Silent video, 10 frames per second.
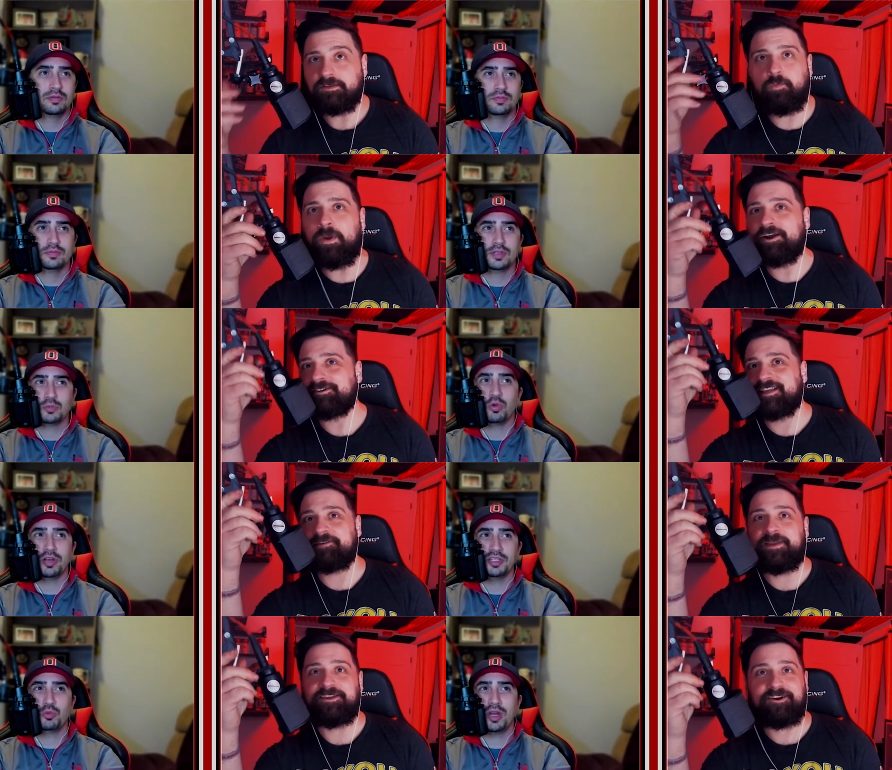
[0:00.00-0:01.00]
Speaker 1: Weird
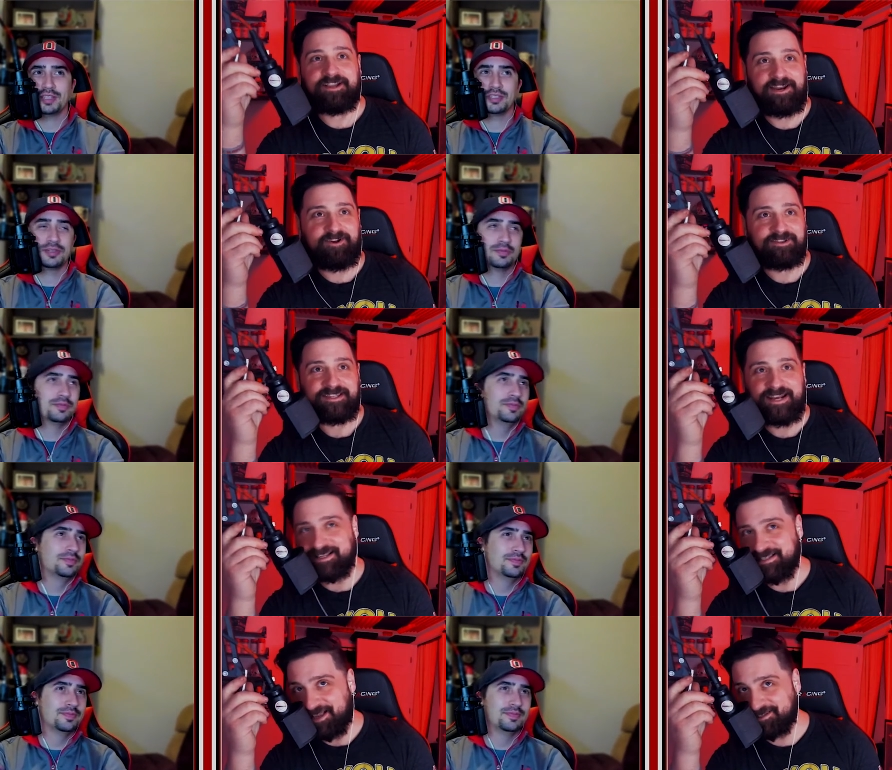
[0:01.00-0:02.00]
Speaker 2: tidbit you're getting on
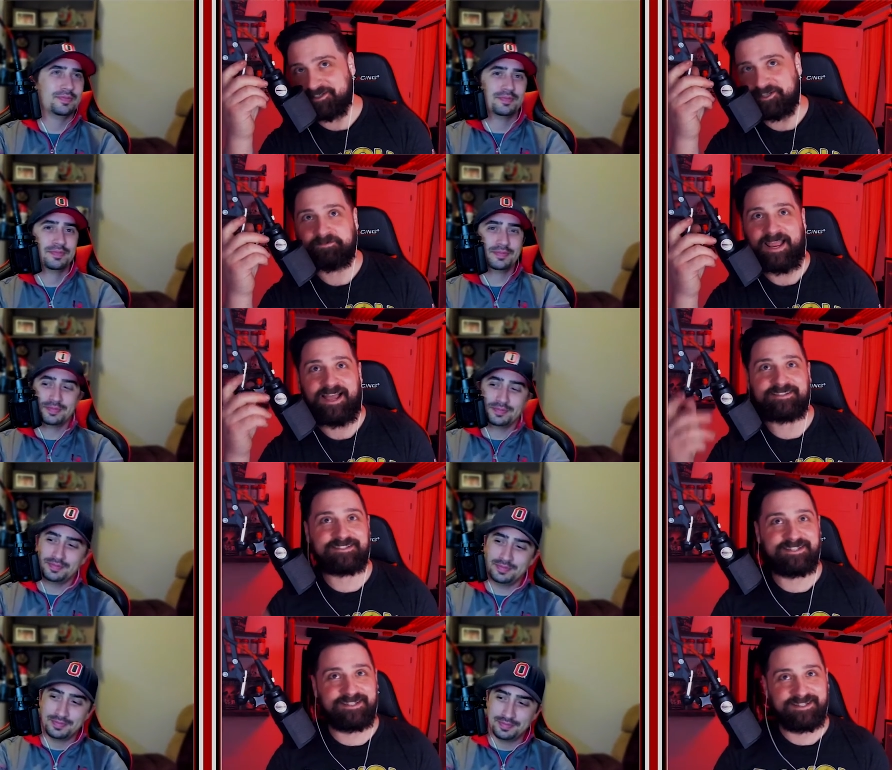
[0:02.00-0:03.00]
today's Ask
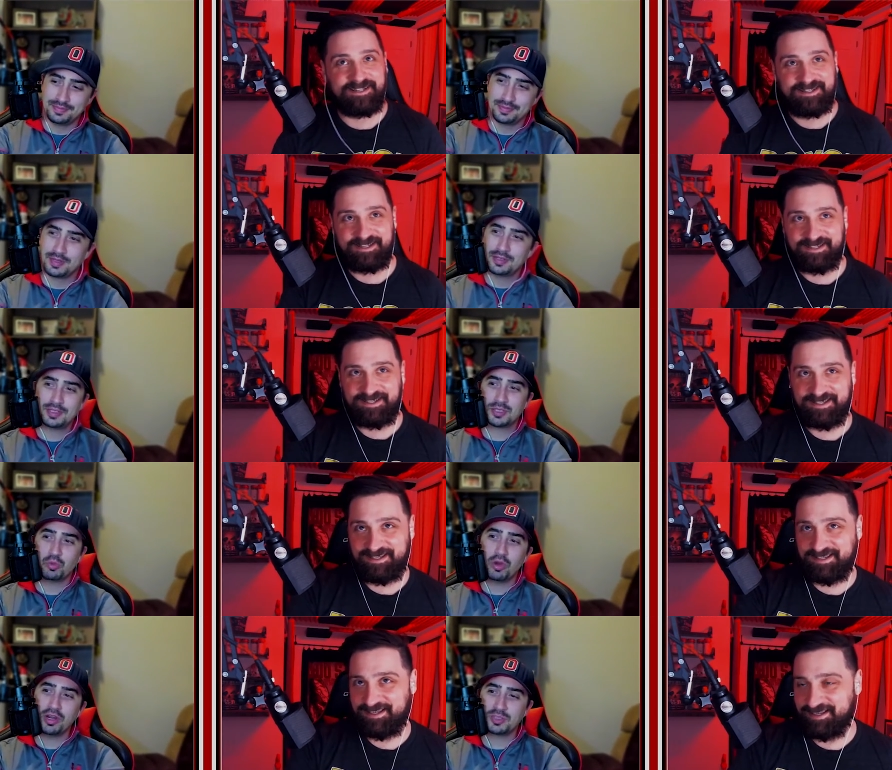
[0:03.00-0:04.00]
Sloopcast.
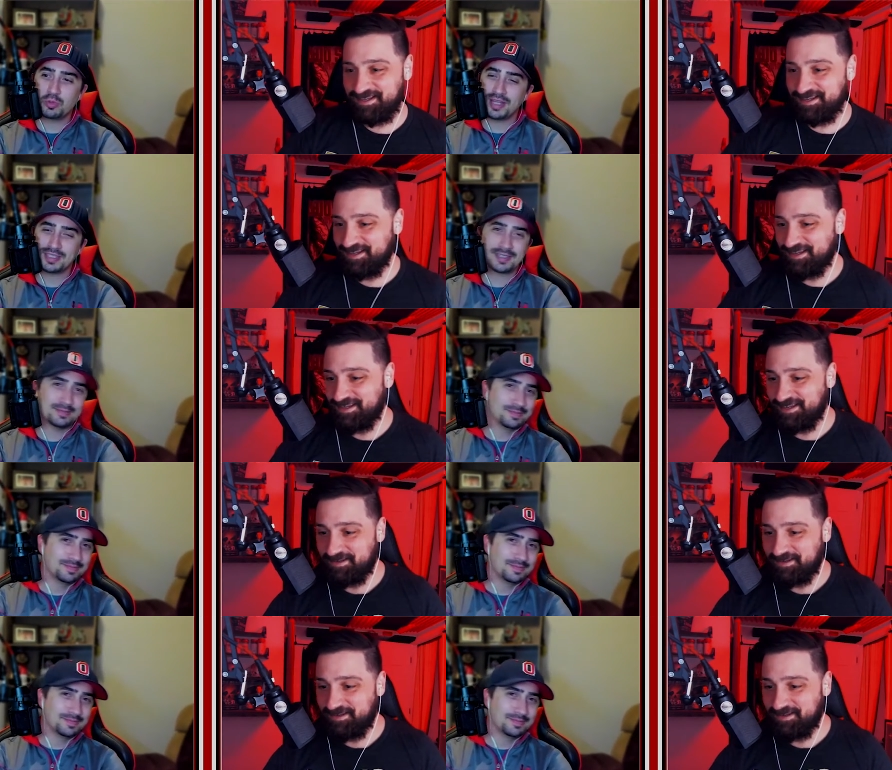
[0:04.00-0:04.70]
Speaker 1: Just one is wet.